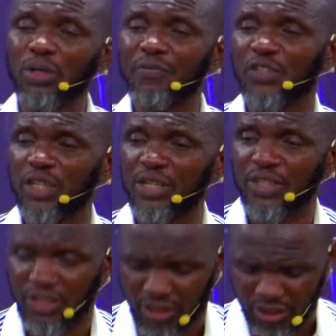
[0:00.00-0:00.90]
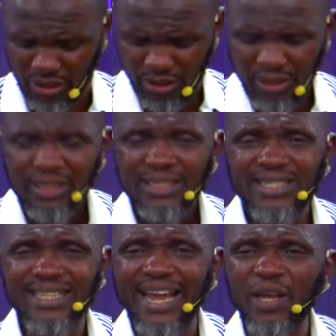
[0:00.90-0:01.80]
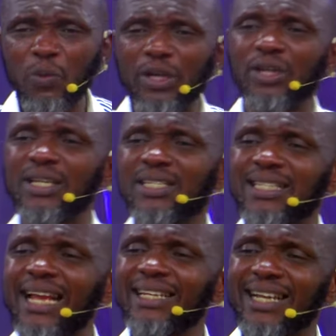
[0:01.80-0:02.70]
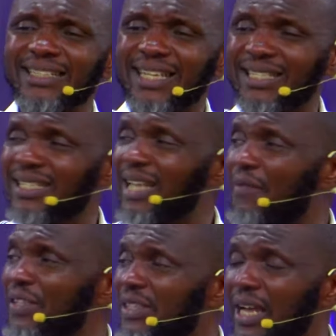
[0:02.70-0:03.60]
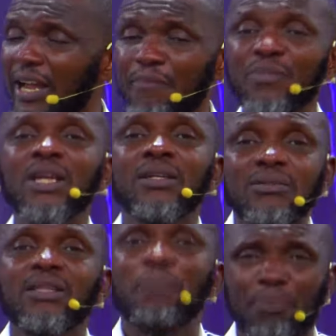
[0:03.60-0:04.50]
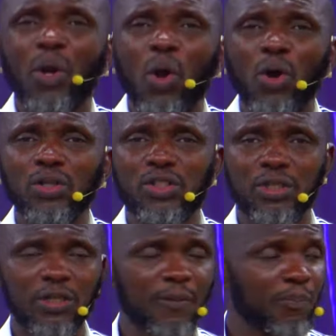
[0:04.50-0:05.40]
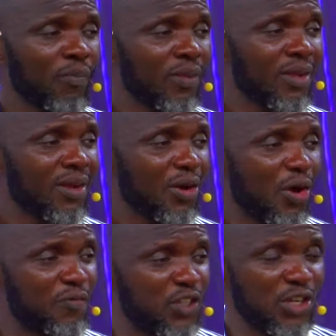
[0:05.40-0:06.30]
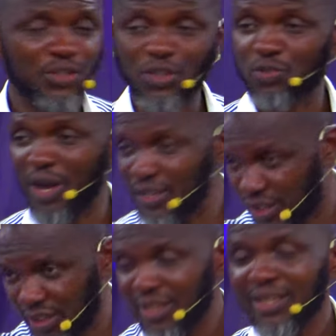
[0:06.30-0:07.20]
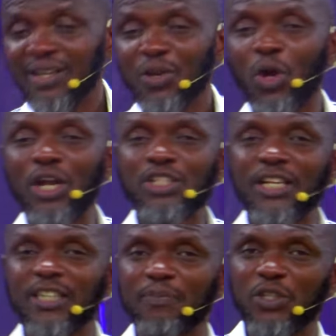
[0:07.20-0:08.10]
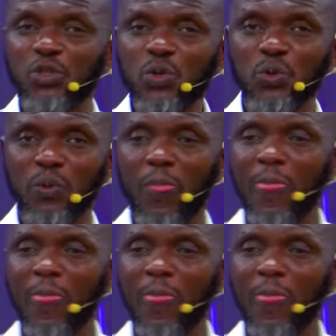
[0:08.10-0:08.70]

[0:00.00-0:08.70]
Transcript: of Jesus. Say with understanding the seventh time, The blood of Jesus Christ. Colossians chapter 2.